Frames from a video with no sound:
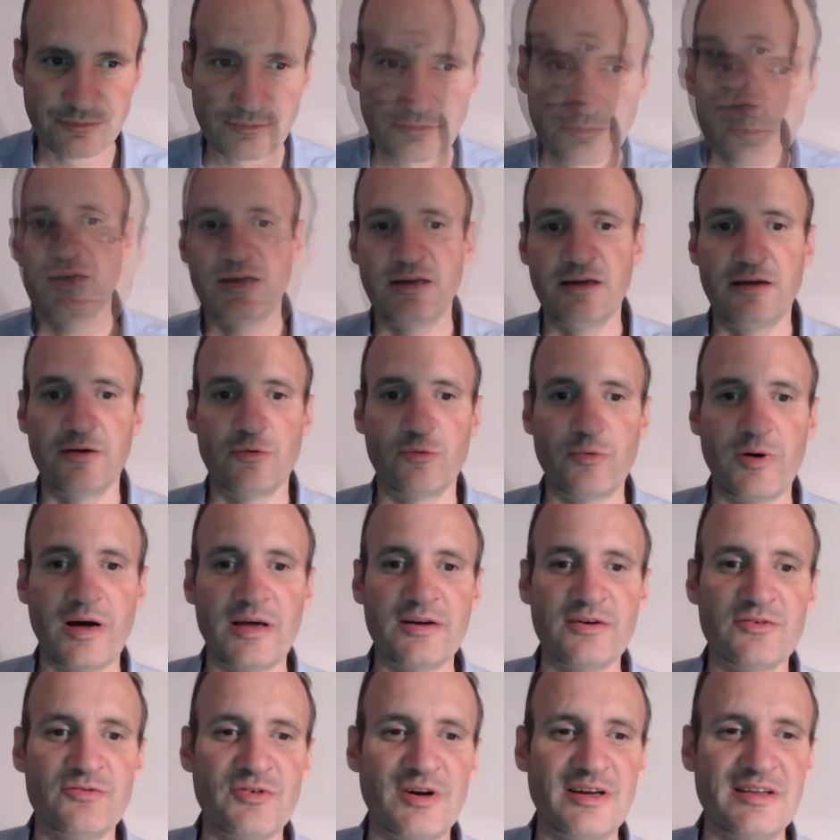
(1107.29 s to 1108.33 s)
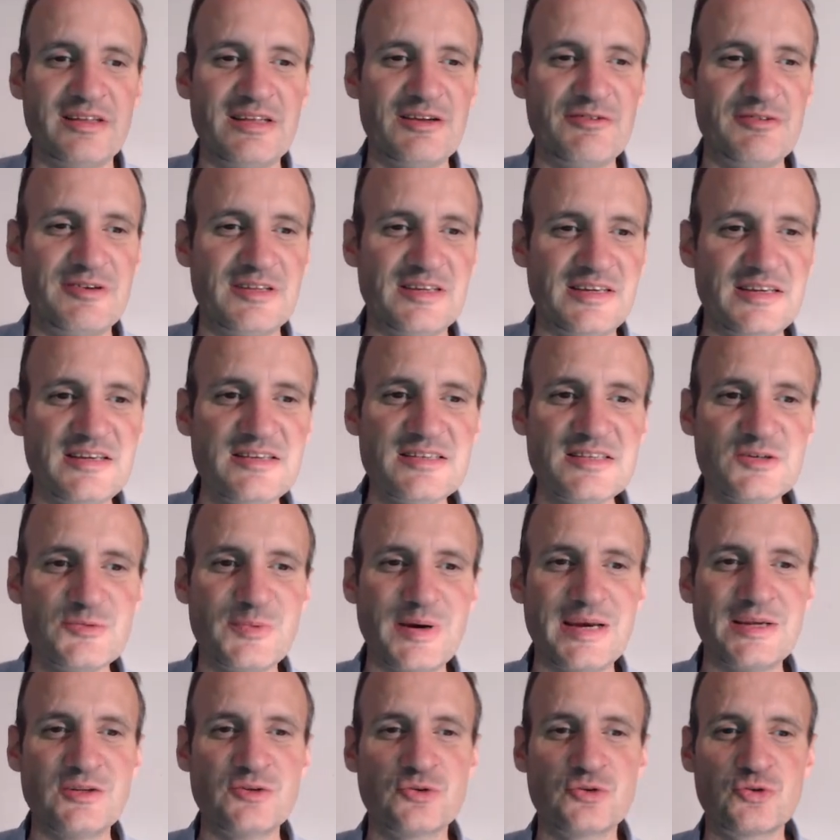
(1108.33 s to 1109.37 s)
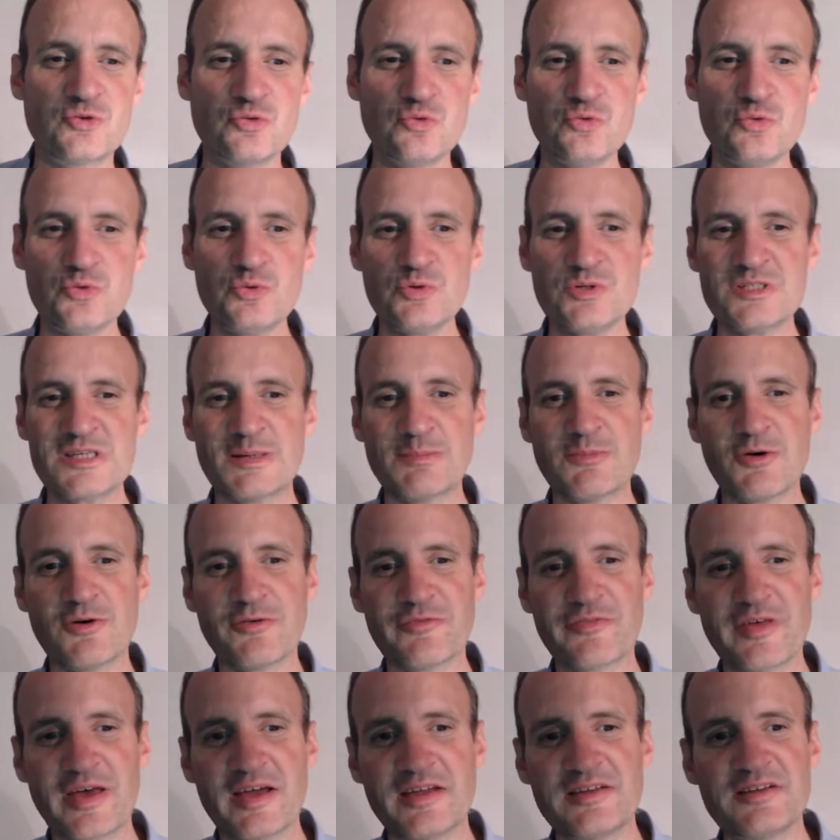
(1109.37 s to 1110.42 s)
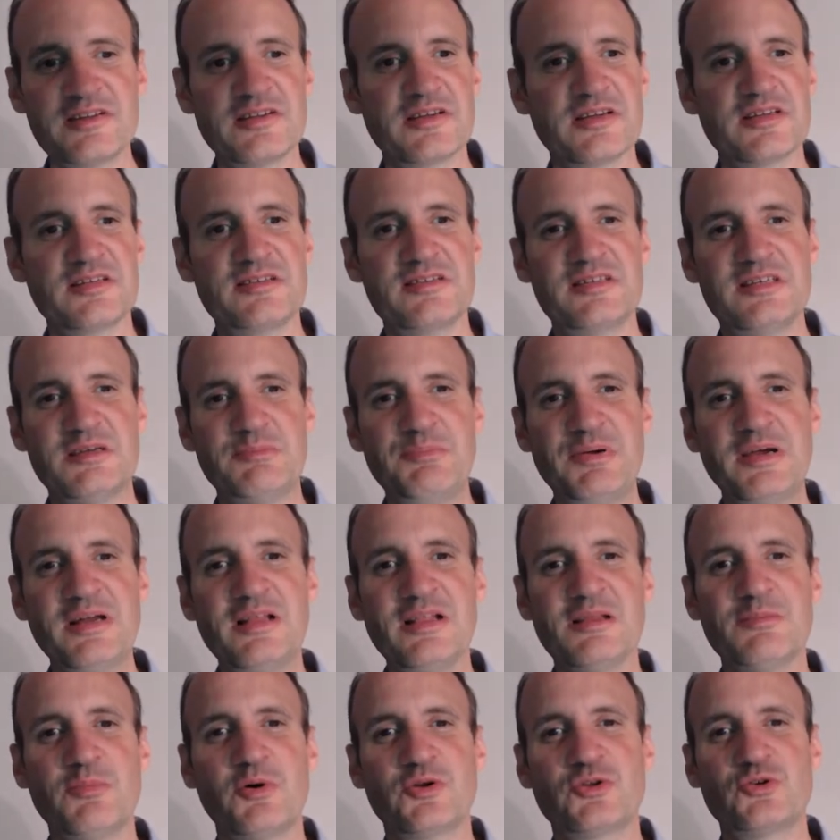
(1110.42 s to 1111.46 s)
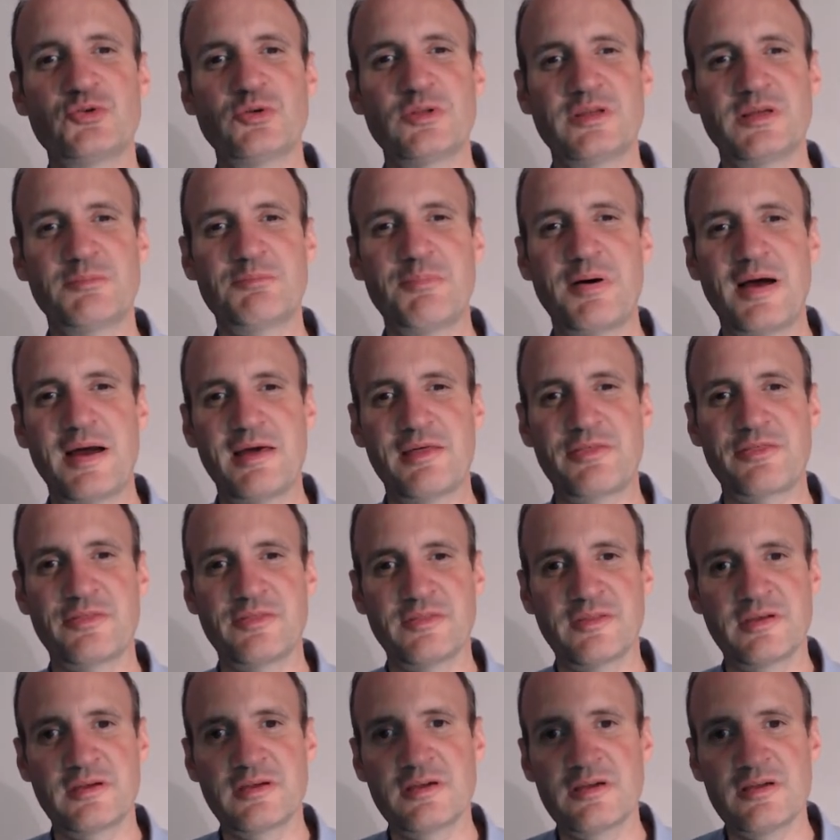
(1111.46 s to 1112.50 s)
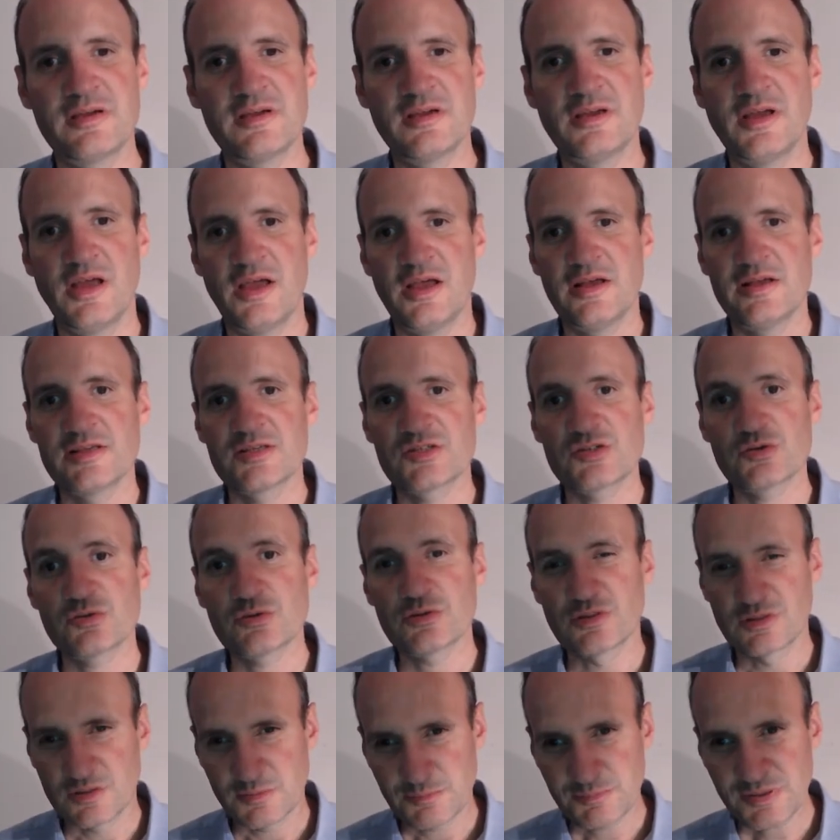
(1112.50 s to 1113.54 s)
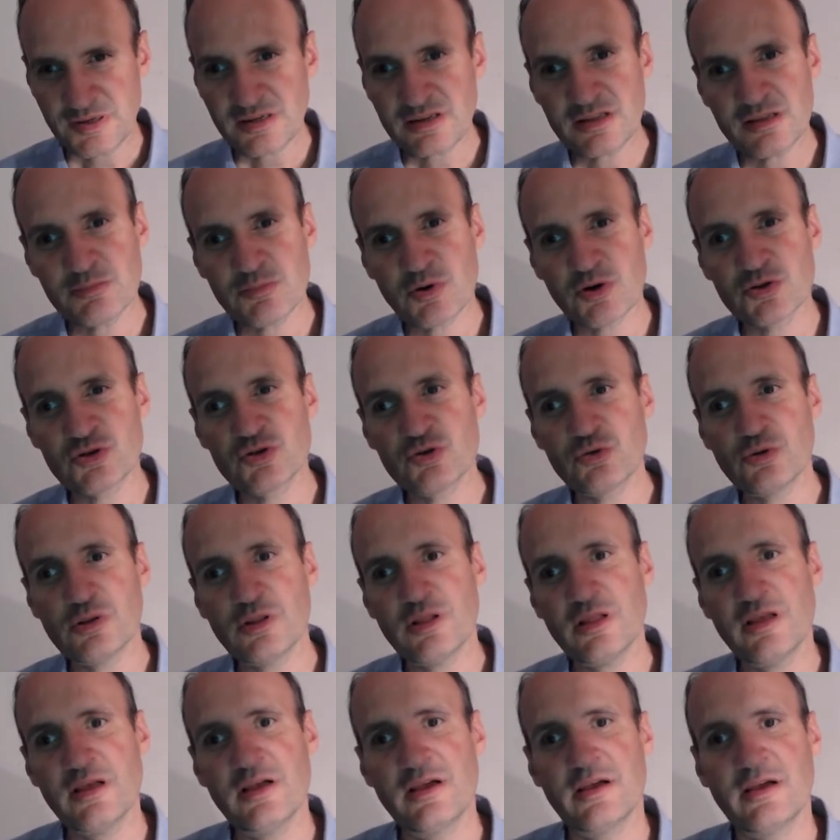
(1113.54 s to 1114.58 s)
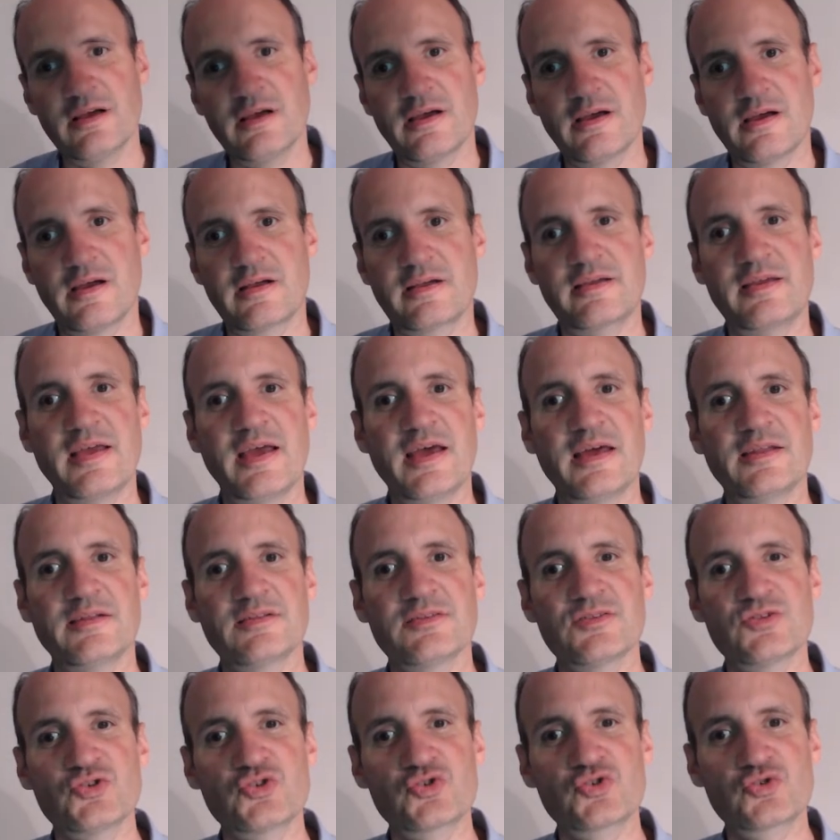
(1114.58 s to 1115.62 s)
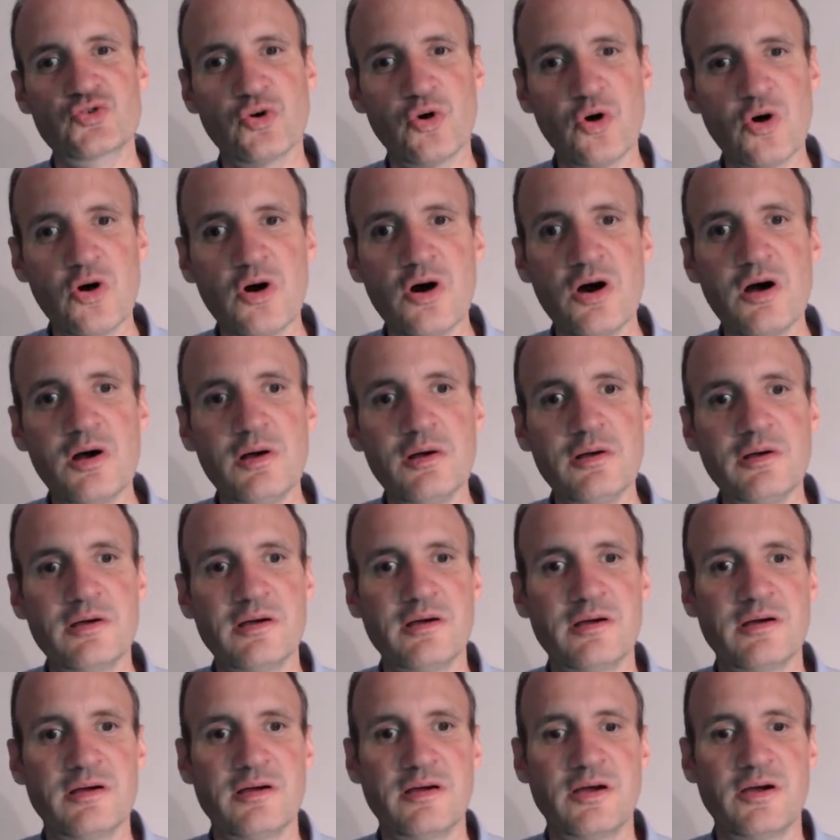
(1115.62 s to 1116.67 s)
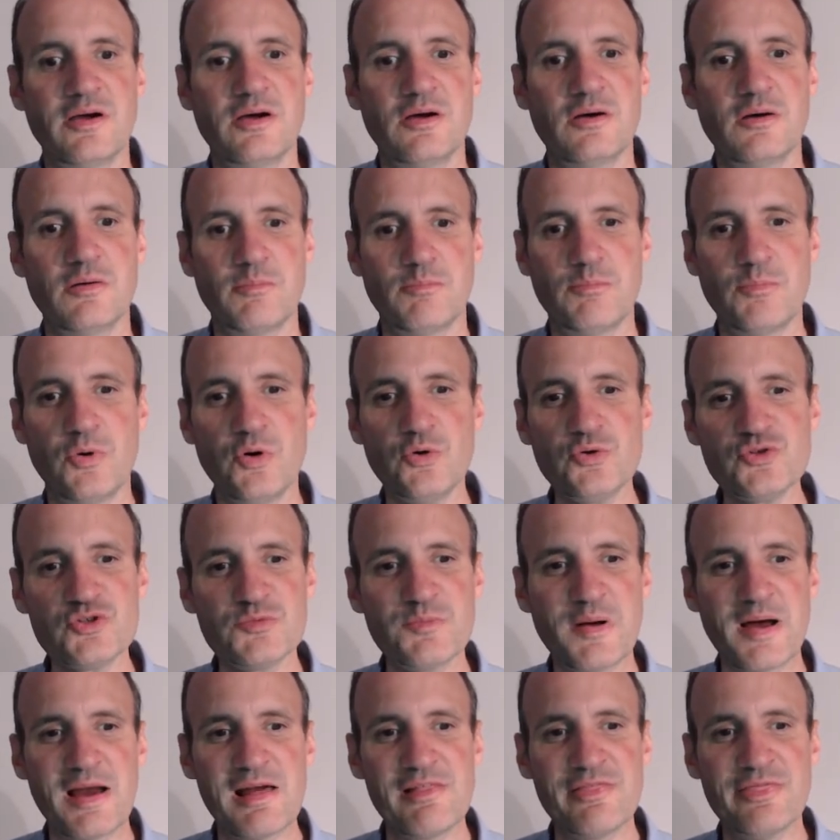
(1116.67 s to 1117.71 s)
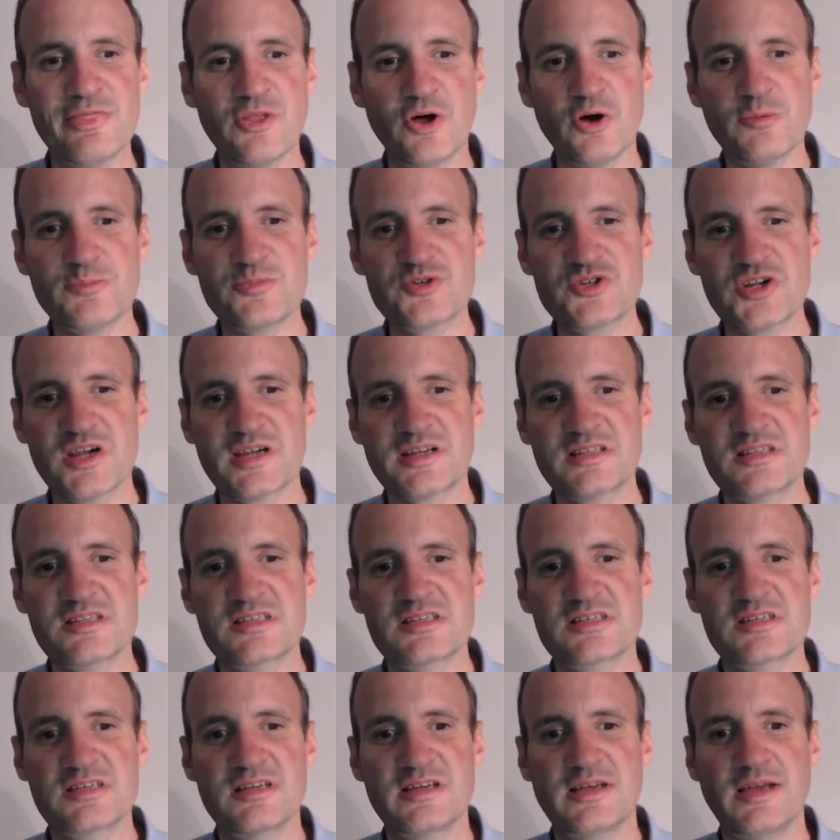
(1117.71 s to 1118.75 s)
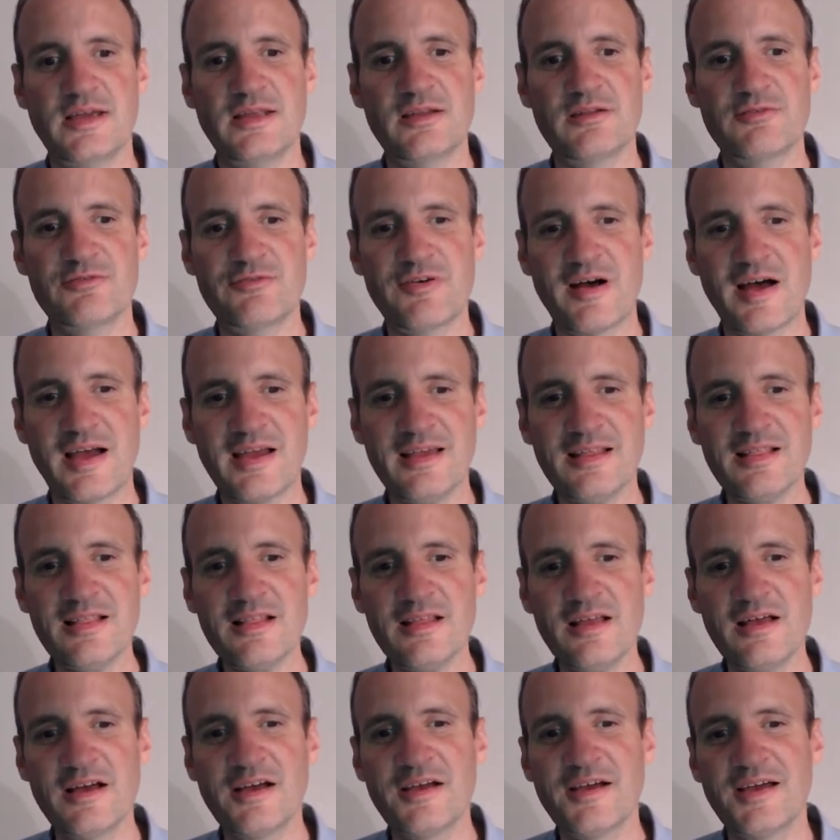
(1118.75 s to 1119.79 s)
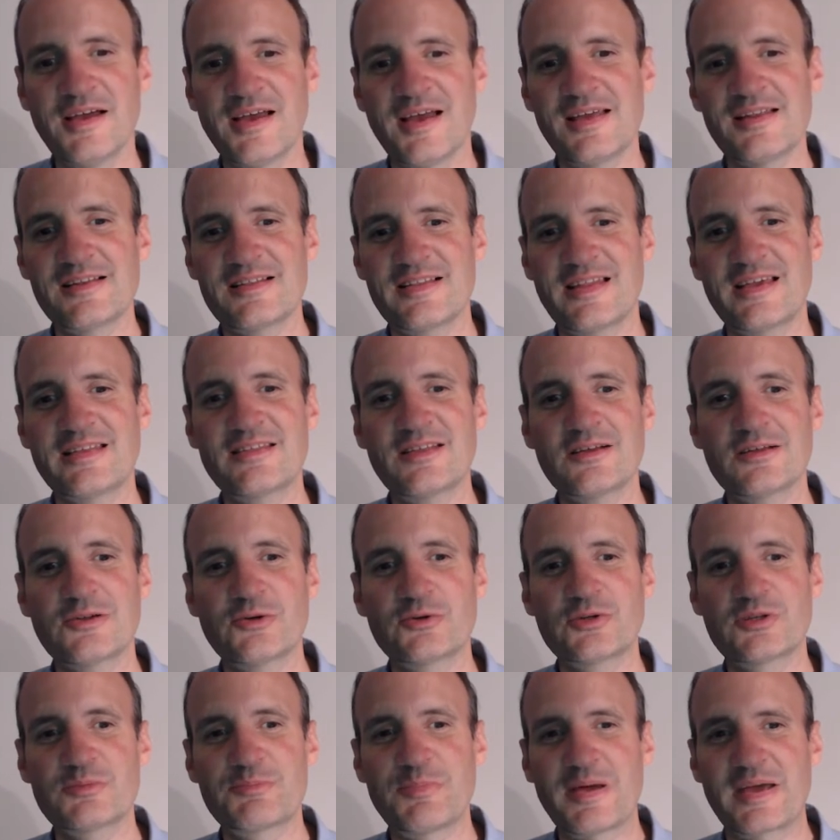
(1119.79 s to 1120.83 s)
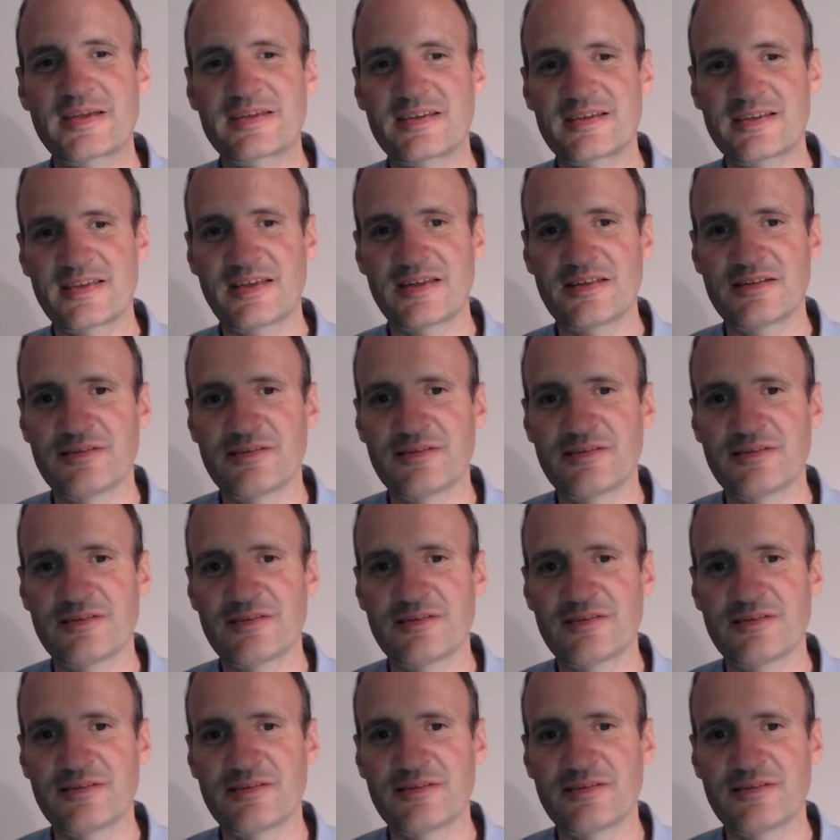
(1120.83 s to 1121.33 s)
One relatively easy way to do some of that is the Pickle module in Python. So the Pickle module can store most Python objects in a file and later load it back again.